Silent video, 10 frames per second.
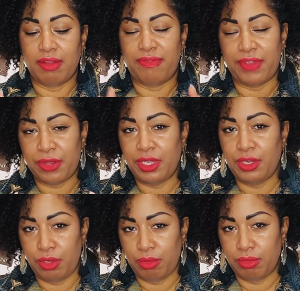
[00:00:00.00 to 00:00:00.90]
fairly
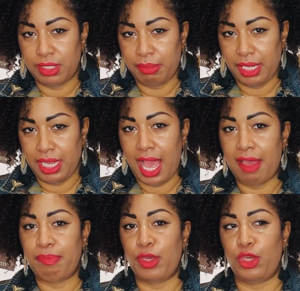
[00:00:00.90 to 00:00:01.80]
new to me.
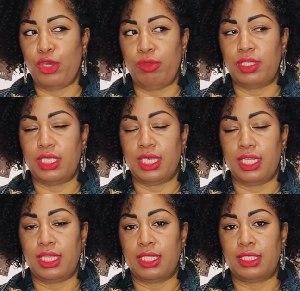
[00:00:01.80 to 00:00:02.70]
I've been
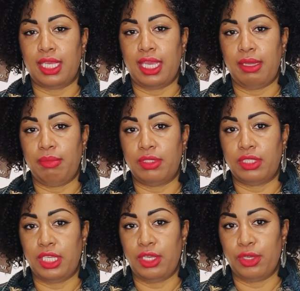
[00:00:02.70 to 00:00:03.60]
using the same
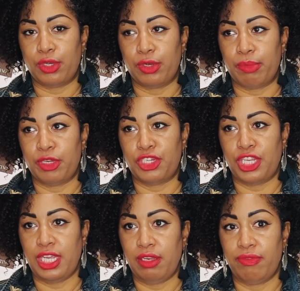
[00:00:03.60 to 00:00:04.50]
Singer
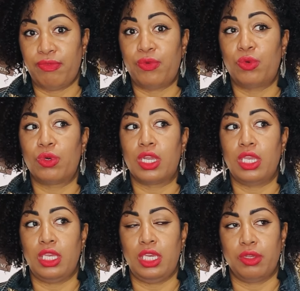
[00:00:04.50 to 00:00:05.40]
machine for
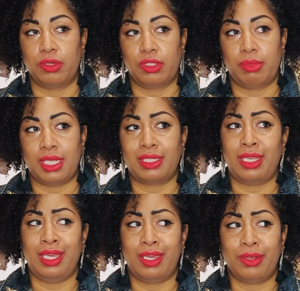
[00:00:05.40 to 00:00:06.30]
years. And when I say
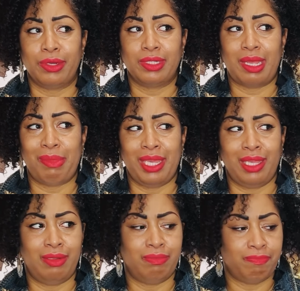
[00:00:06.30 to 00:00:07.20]
years, I
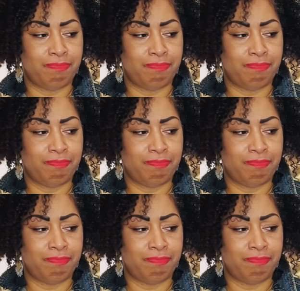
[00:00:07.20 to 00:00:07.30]
mean